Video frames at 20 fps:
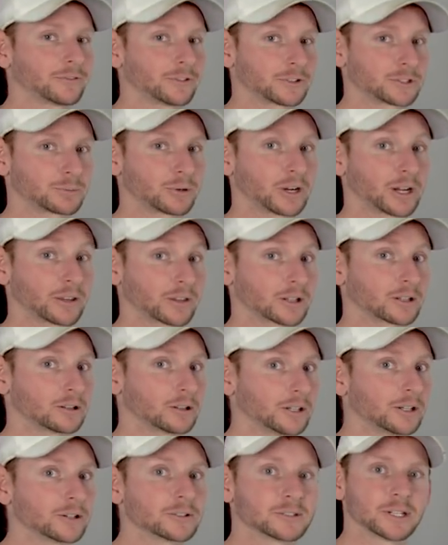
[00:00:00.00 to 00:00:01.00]
it for spraying the
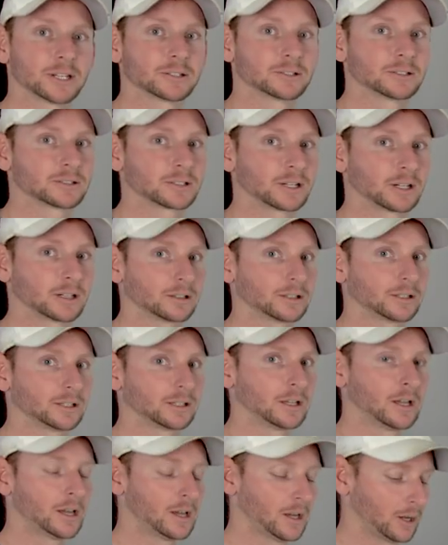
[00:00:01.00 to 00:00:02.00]
clears
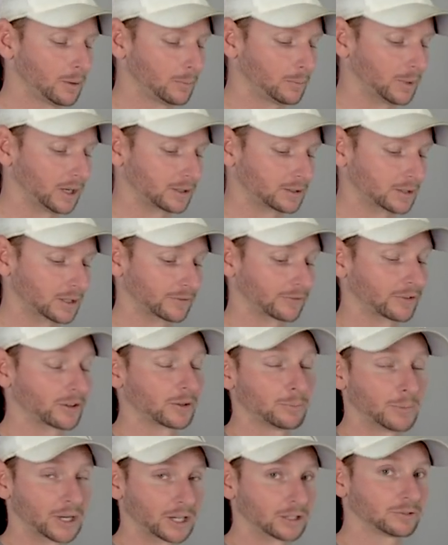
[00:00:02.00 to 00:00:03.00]
necessarily, but for
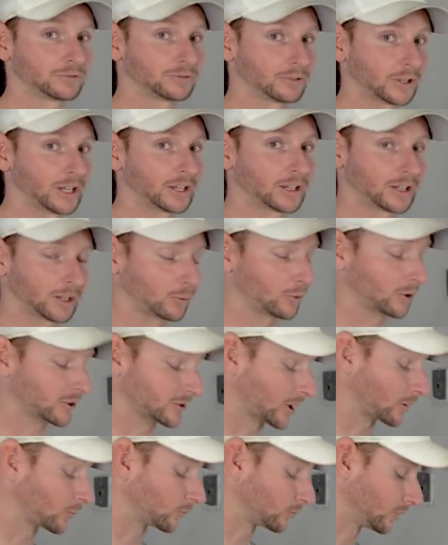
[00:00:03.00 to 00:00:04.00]
the metalflake, it
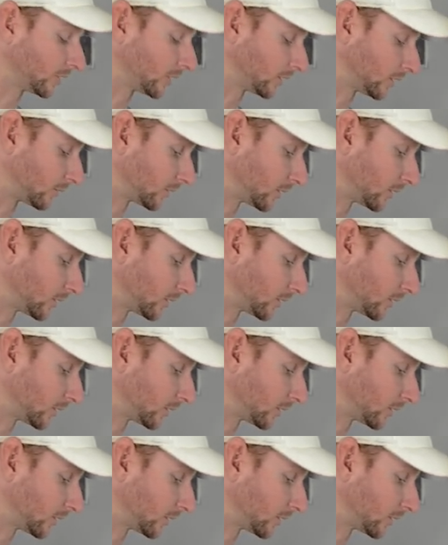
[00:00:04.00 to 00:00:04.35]
works out really,